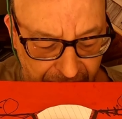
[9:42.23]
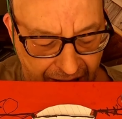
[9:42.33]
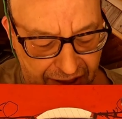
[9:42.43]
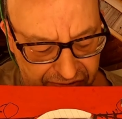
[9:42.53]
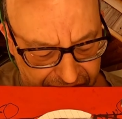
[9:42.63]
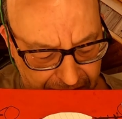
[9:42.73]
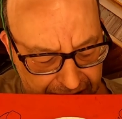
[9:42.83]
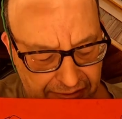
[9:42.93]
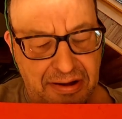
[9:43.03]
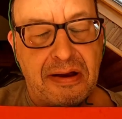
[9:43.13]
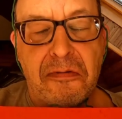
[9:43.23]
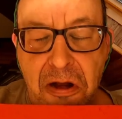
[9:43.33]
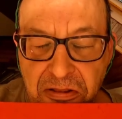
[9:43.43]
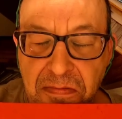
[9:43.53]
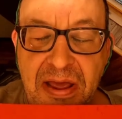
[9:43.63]
to cast straight and I
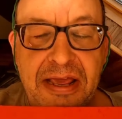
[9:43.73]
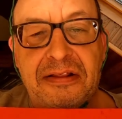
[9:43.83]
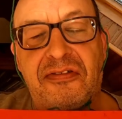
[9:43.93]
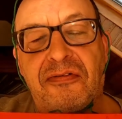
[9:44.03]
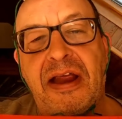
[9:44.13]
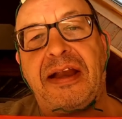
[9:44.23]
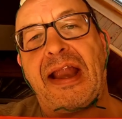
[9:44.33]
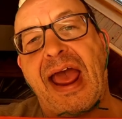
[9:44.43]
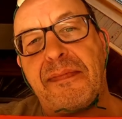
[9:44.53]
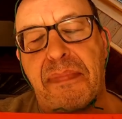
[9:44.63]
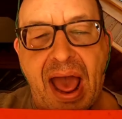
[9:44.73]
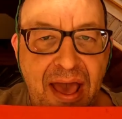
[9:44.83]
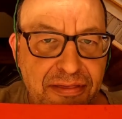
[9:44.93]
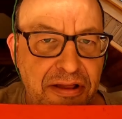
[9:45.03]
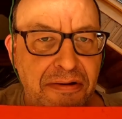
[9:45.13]
want to make the straight line
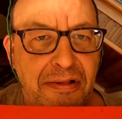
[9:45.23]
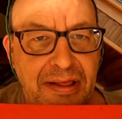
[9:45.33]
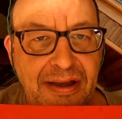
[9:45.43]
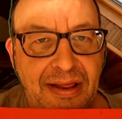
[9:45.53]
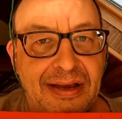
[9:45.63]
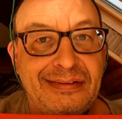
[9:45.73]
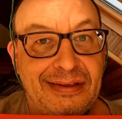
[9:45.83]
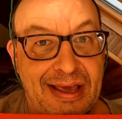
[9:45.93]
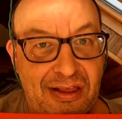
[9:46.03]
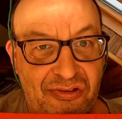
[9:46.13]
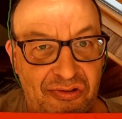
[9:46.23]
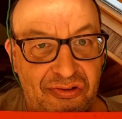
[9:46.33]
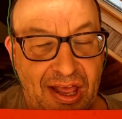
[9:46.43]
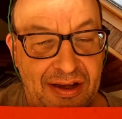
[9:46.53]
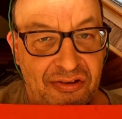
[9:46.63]
path and all that. And yes,
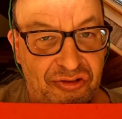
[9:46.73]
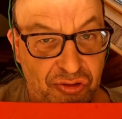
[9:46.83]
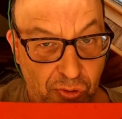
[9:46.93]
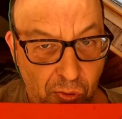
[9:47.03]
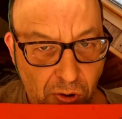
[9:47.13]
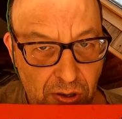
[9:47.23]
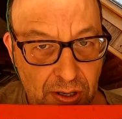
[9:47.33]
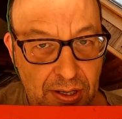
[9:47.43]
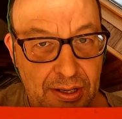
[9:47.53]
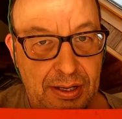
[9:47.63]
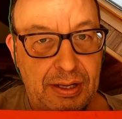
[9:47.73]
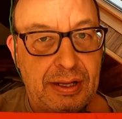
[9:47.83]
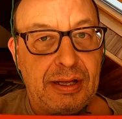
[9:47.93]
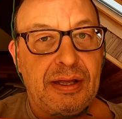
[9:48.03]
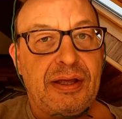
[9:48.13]
that is true.
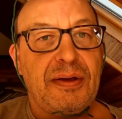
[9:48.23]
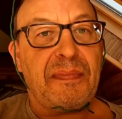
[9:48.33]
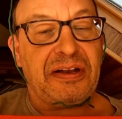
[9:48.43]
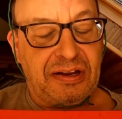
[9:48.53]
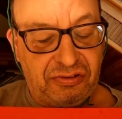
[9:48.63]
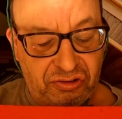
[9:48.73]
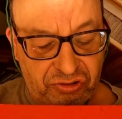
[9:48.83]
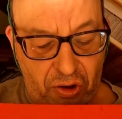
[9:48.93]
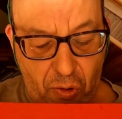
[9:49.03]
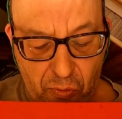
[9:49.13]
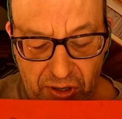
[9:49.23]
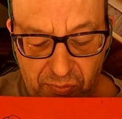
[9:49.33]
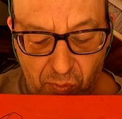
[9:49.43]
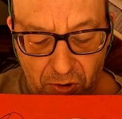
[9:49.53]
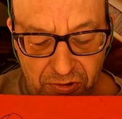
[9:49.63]
But this is the
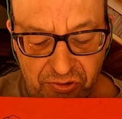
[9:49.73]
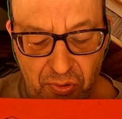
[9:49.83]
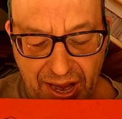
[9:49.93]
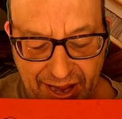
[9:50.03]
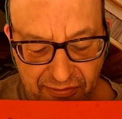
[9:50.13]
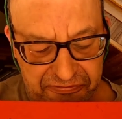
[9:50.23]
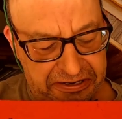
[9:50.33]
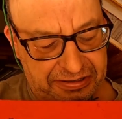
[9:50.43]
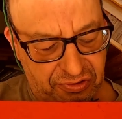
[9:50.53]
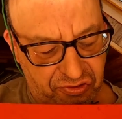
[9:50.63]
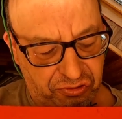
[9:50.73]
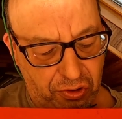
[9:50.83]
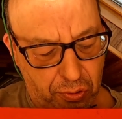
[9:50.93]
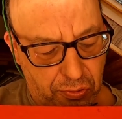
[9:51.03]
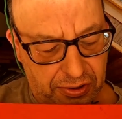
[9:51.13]
only world you have, and this is
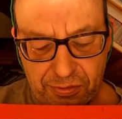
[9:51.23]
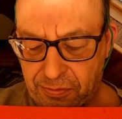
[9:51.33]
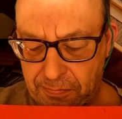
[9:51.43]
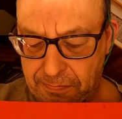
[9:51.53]
the only